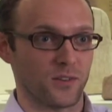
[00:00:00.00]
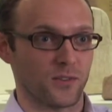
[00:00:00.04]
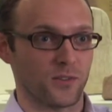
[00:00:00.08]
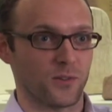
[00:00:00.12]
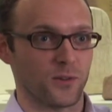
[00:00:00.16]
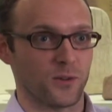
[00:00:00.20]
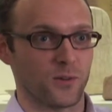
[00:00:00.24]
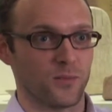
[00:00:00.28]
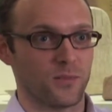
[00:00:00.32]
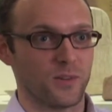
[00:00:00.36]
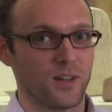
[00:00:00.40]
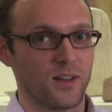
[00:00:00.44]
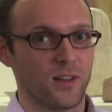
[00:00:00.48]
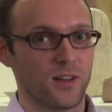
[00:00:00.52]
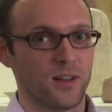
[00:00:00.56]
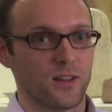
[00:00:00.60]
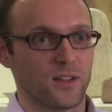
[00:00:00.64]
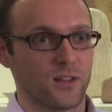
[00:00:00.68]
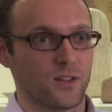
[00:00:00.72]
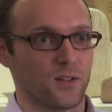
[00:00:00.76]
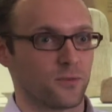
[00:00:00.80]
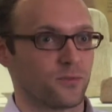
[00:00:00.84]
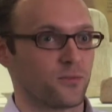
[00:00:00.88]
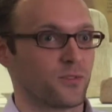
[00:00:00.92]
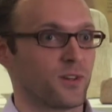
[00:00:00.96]
So
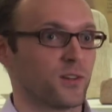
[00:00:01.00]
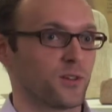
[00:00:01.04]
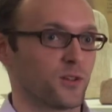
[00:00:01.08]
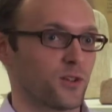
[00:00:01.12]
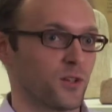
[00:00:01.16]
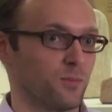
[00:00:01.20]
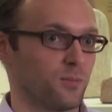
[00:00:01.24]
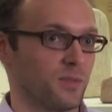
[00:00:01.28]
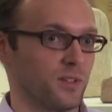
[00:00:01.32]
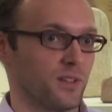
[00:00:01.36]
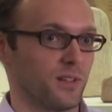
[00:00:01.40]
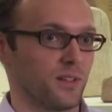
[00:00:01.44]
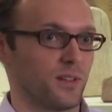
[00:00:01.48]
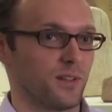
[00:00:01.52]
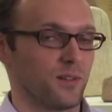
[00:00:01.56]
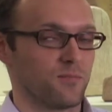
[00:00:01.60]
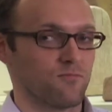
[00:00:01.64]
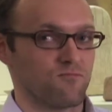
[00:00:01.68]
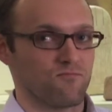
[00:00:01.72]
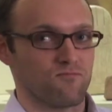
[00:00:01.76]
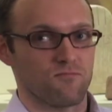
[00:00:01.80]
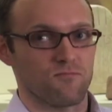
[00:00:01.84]
your friend could be